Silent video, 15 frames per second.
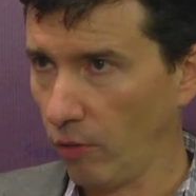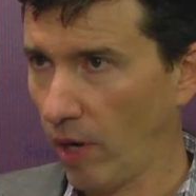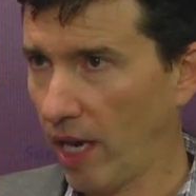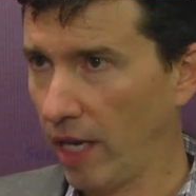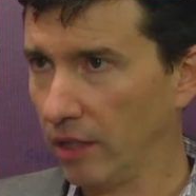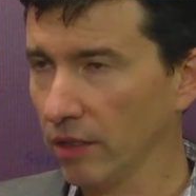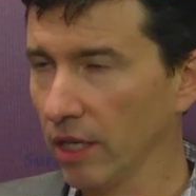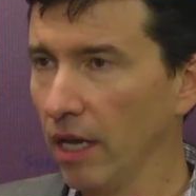
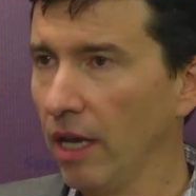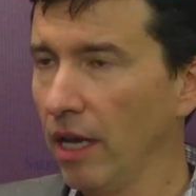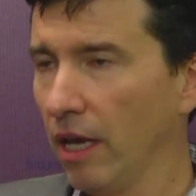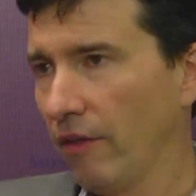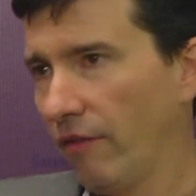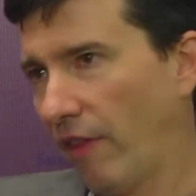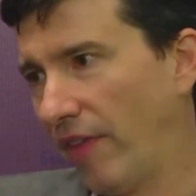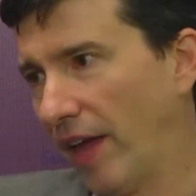ways,
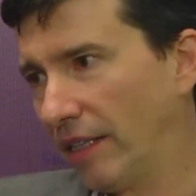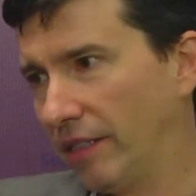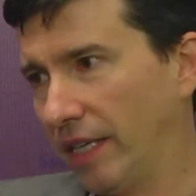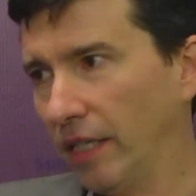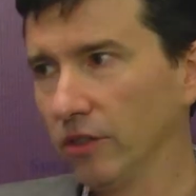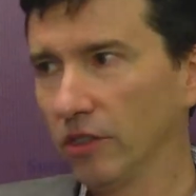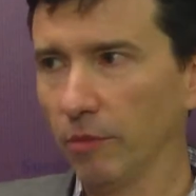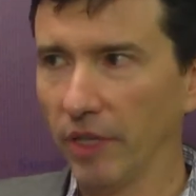that
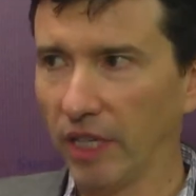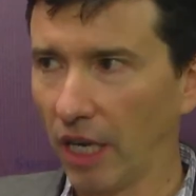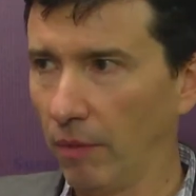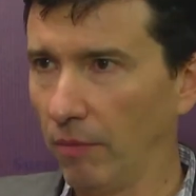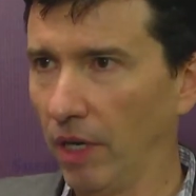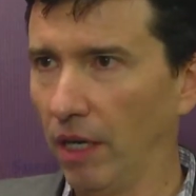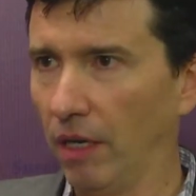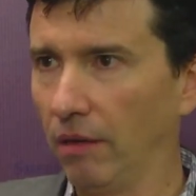tends to
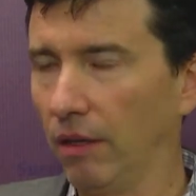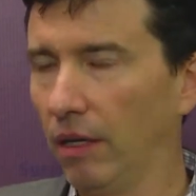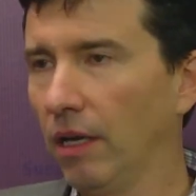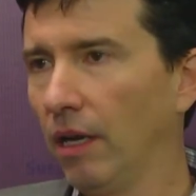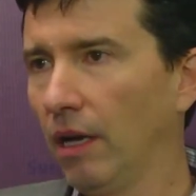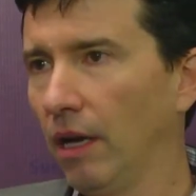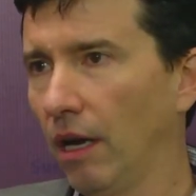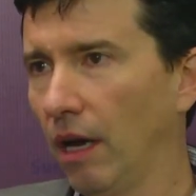become a
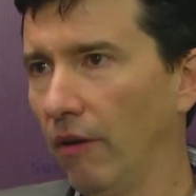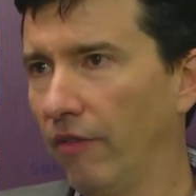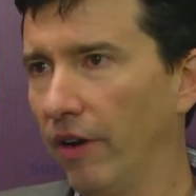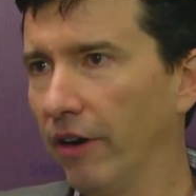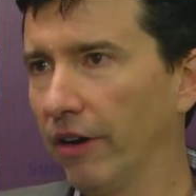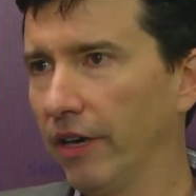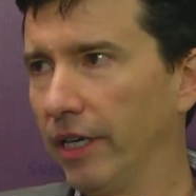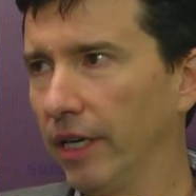
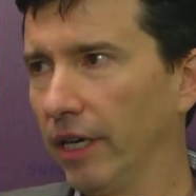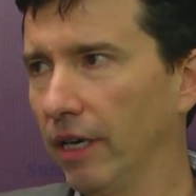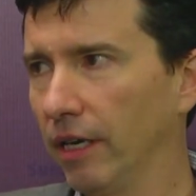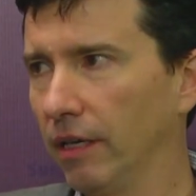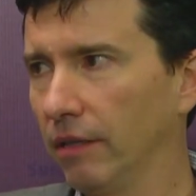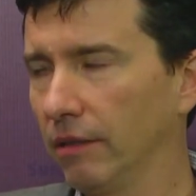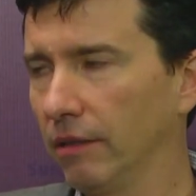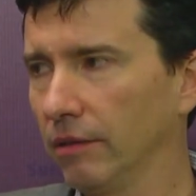very
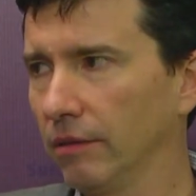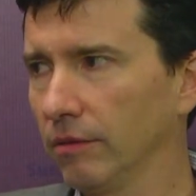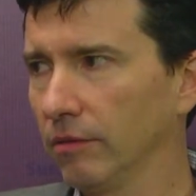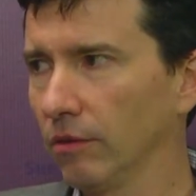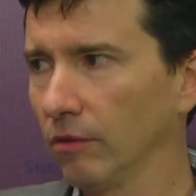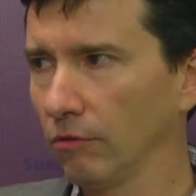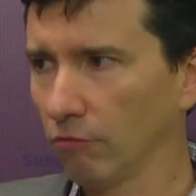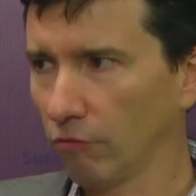
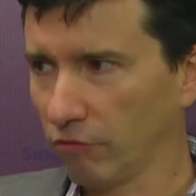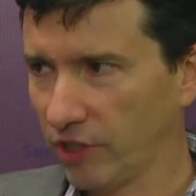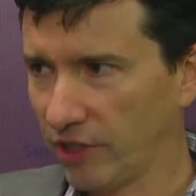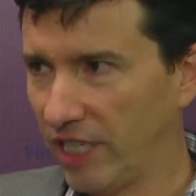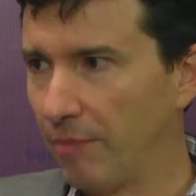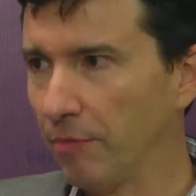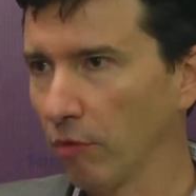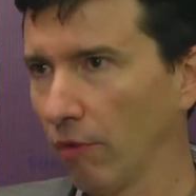
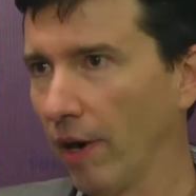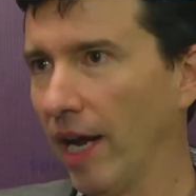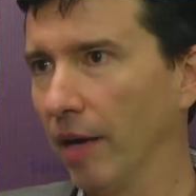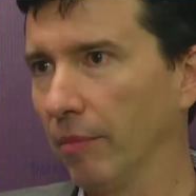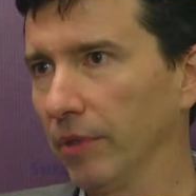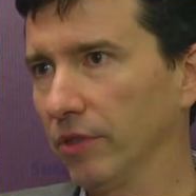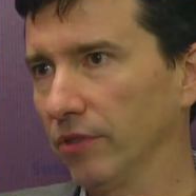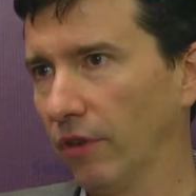steep
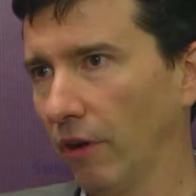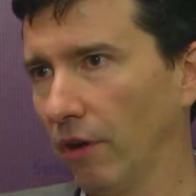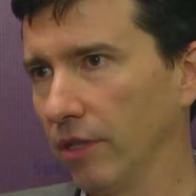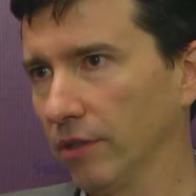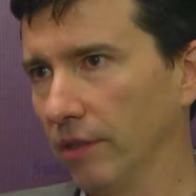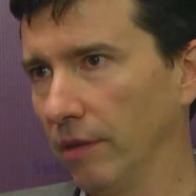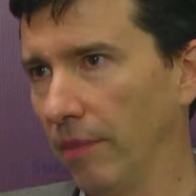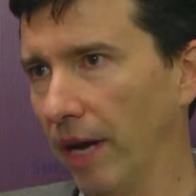ramp as far
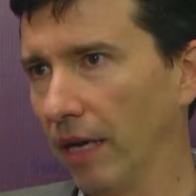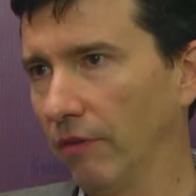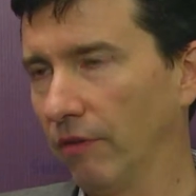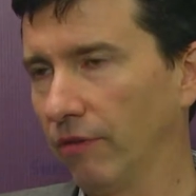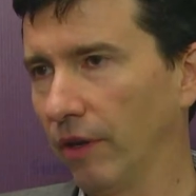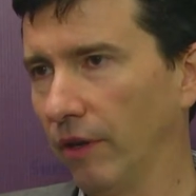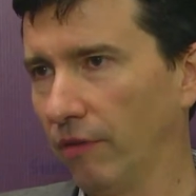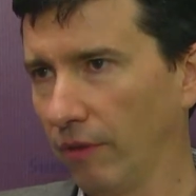as the amount
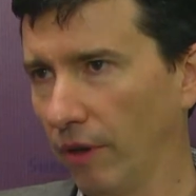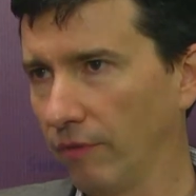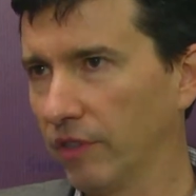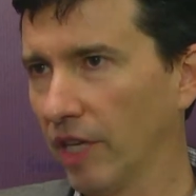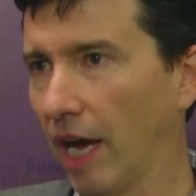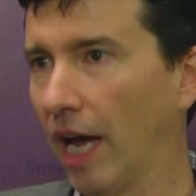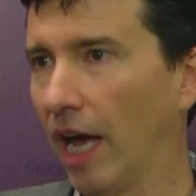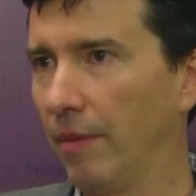of
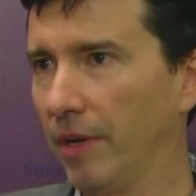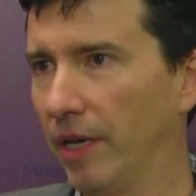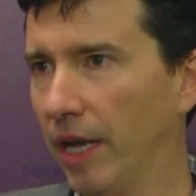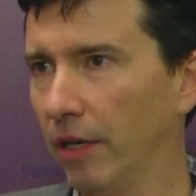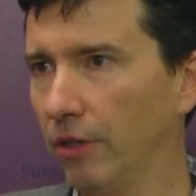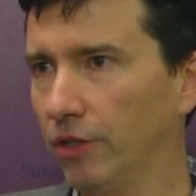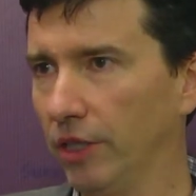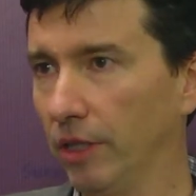time and
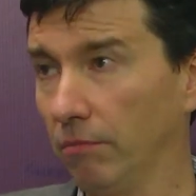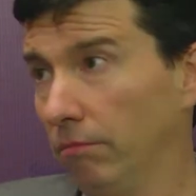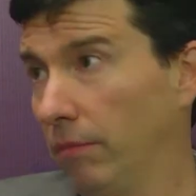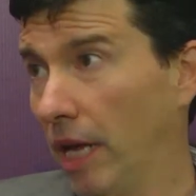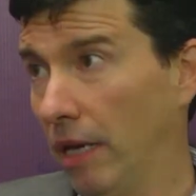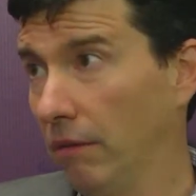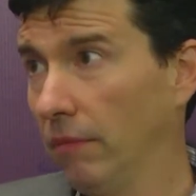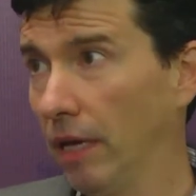energy
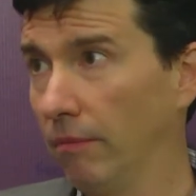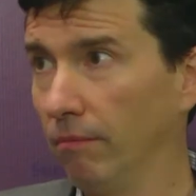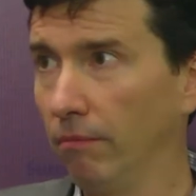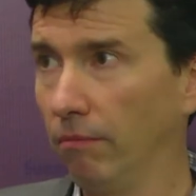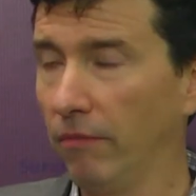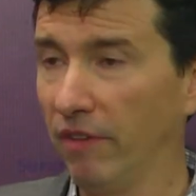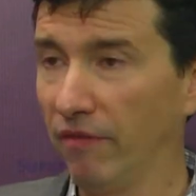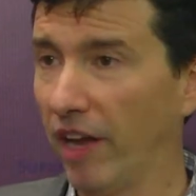and
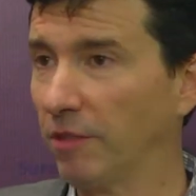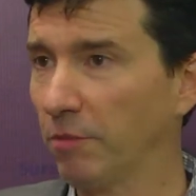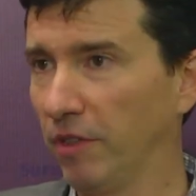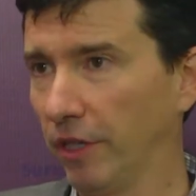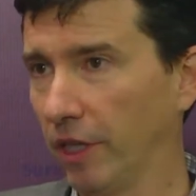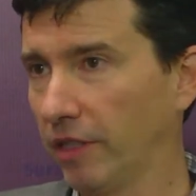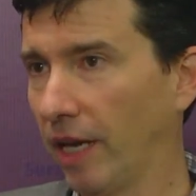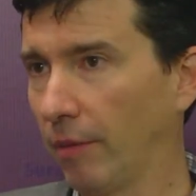investment
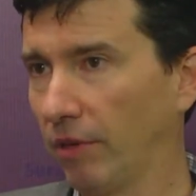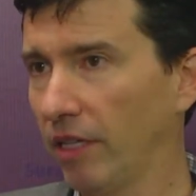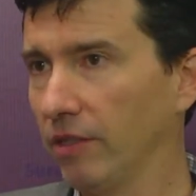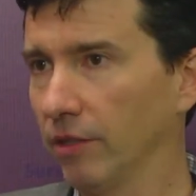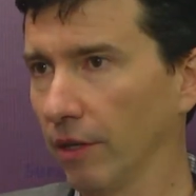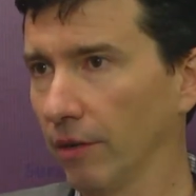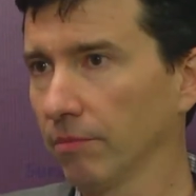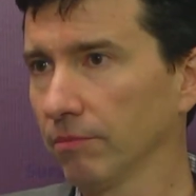that could take place
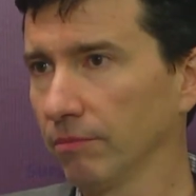there.